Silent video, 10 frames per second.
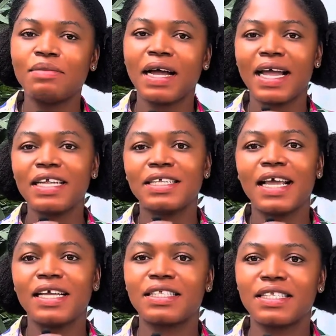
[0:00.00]
can't
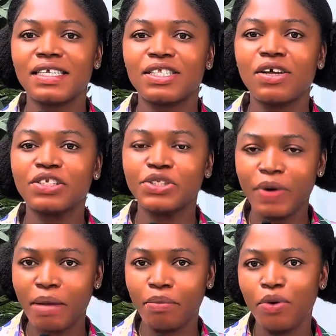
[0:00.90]
say it's not
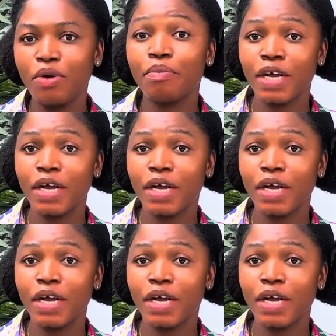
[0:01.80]
doable,